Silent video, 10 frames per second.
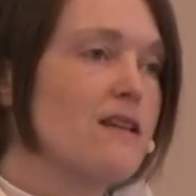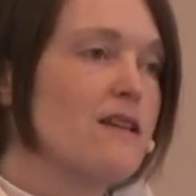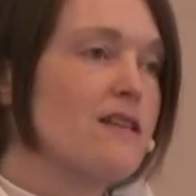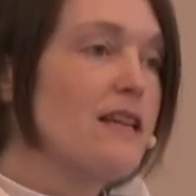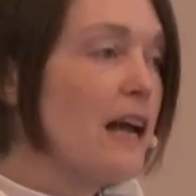
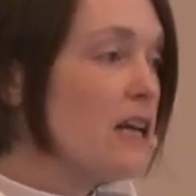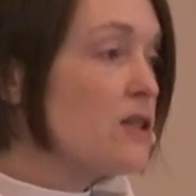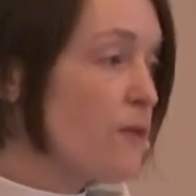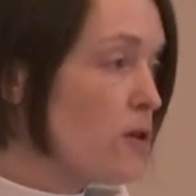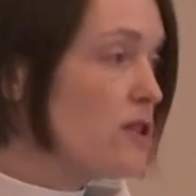Today is
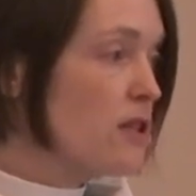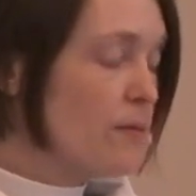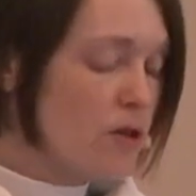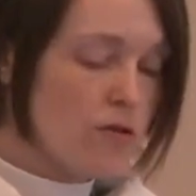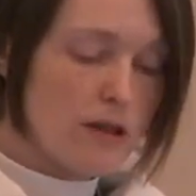First
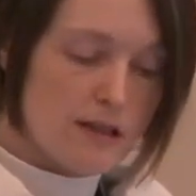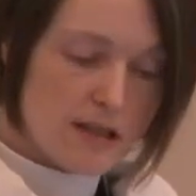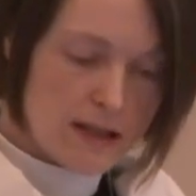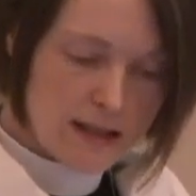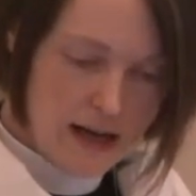Communion
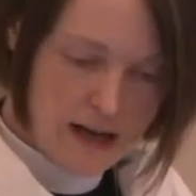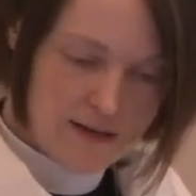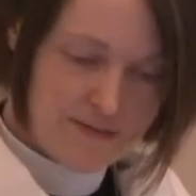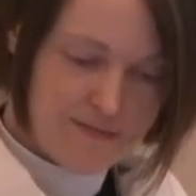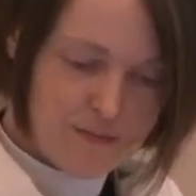Sunday,
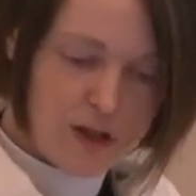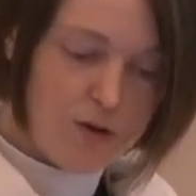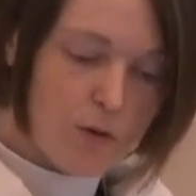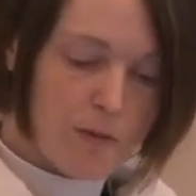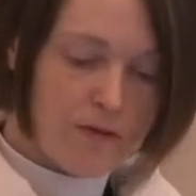when a
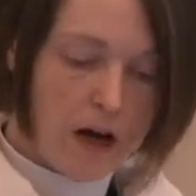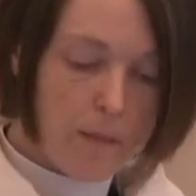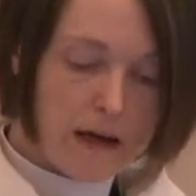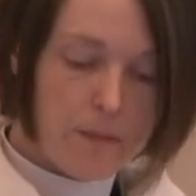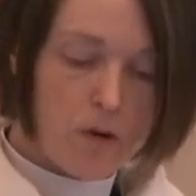group of
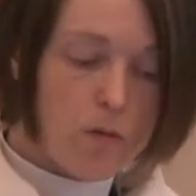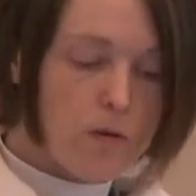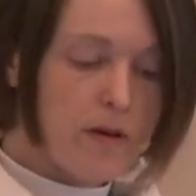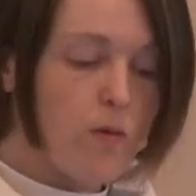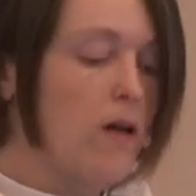young people will
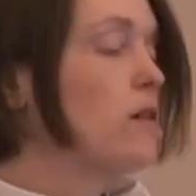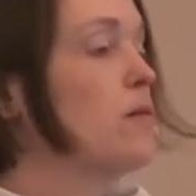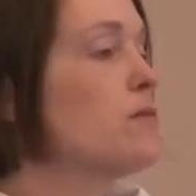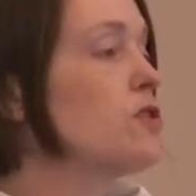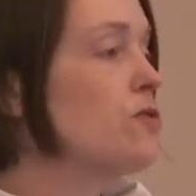be
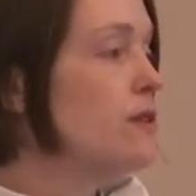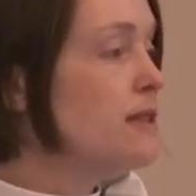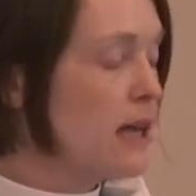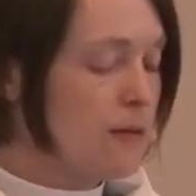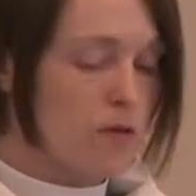welcomed to the
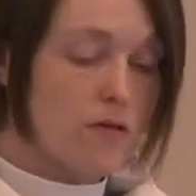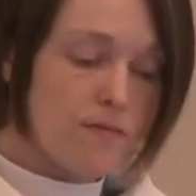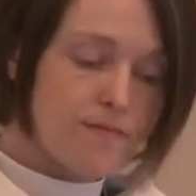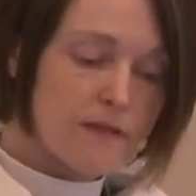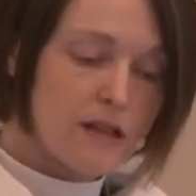table
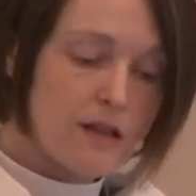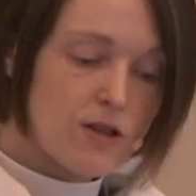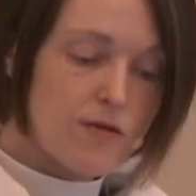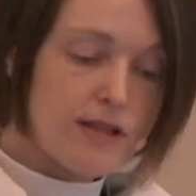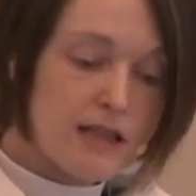
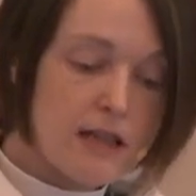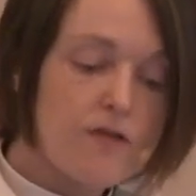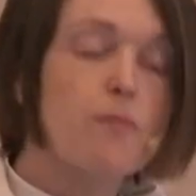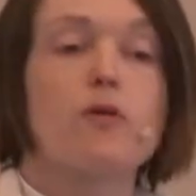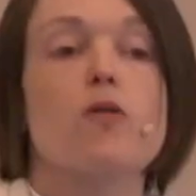to receive
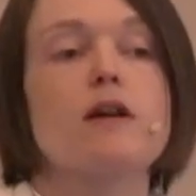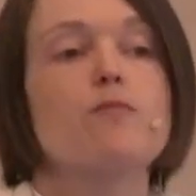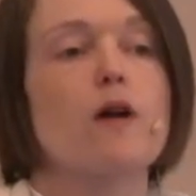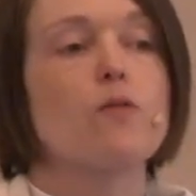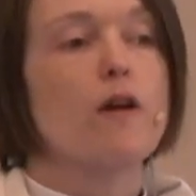the broken
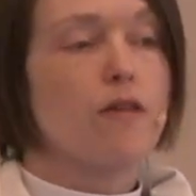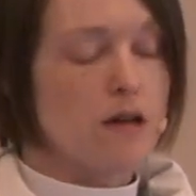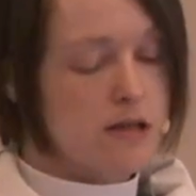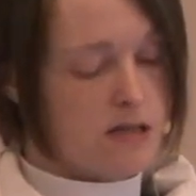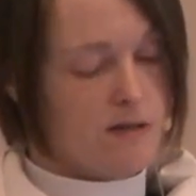bread with
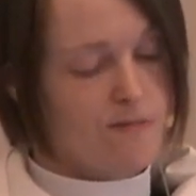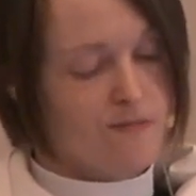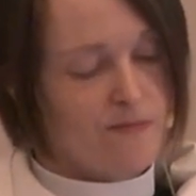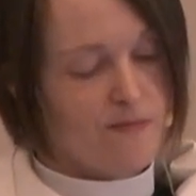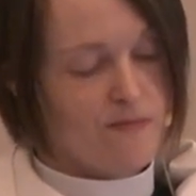us.
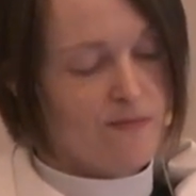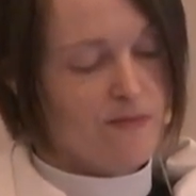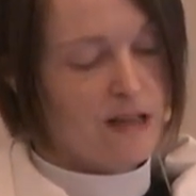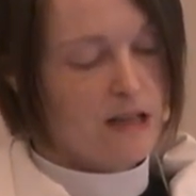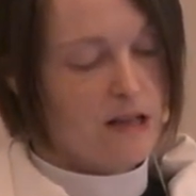
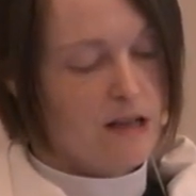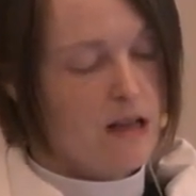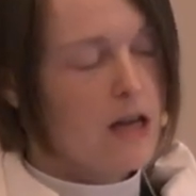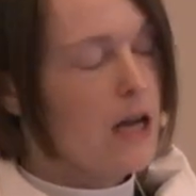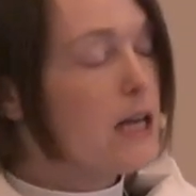
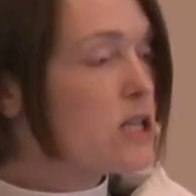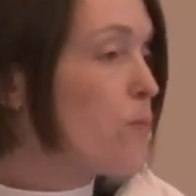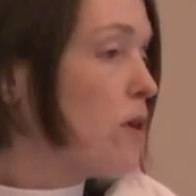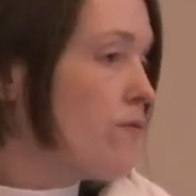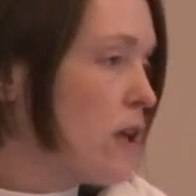It is a
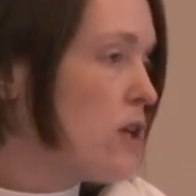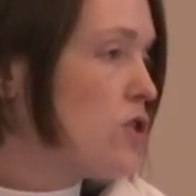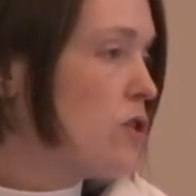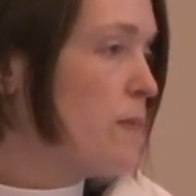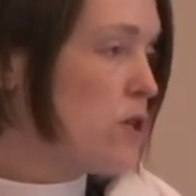
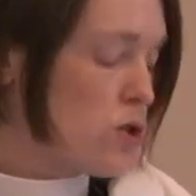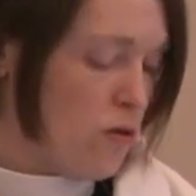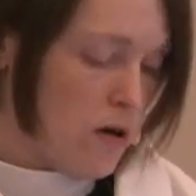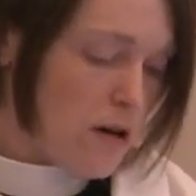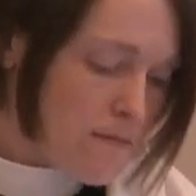privilege, to be
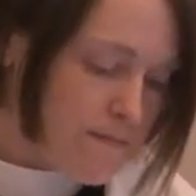sure,